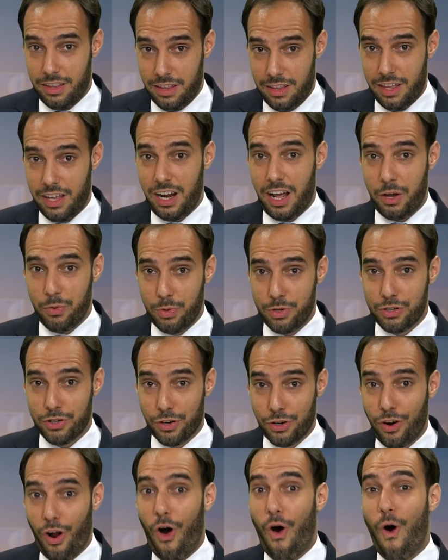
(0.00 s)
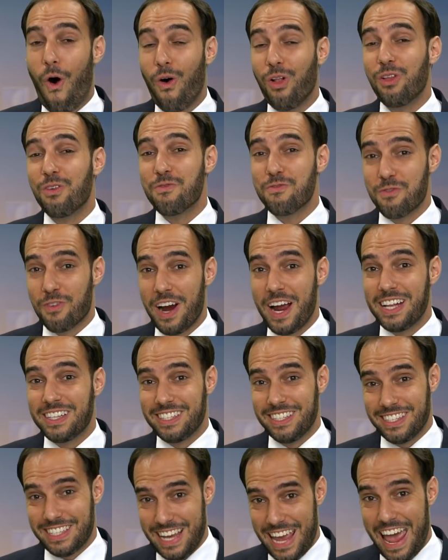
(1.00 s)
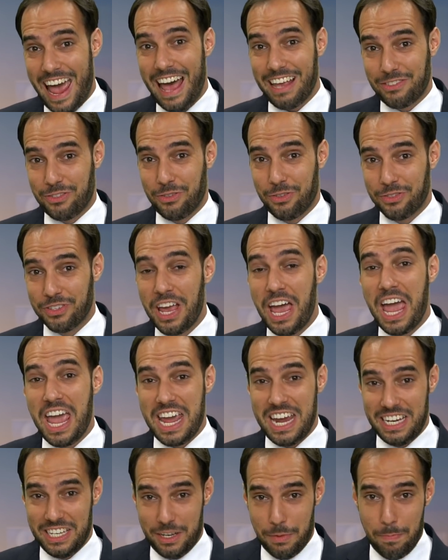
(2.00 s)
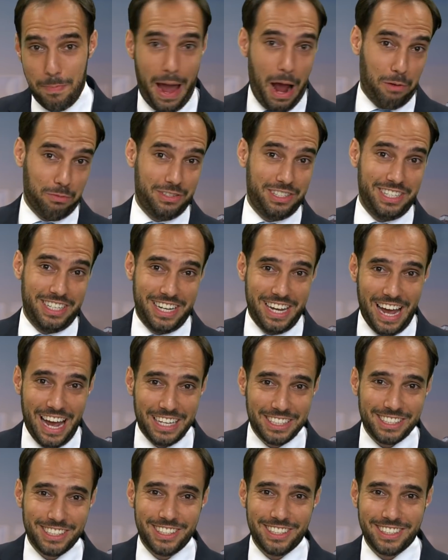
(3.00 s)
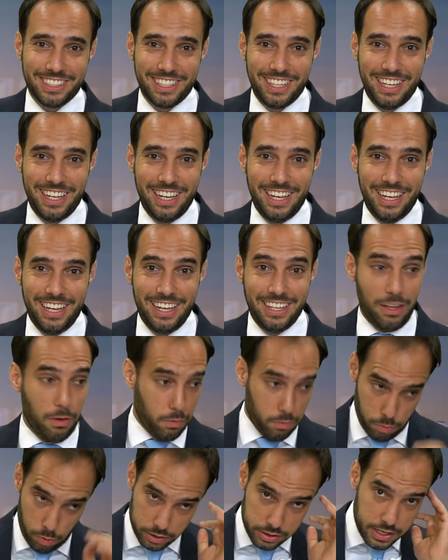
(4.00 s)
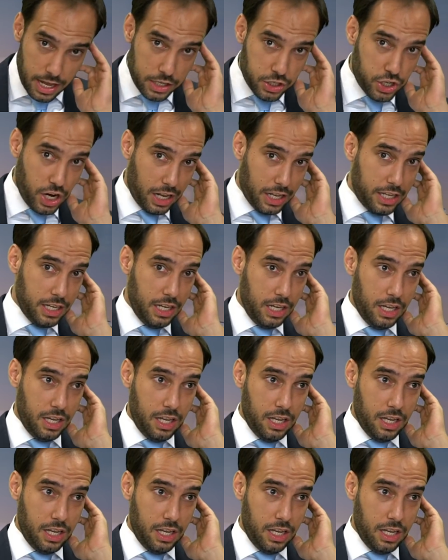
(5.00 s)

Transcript: then I would turn all of France's castles into bouncy castles. What's that, Shelley?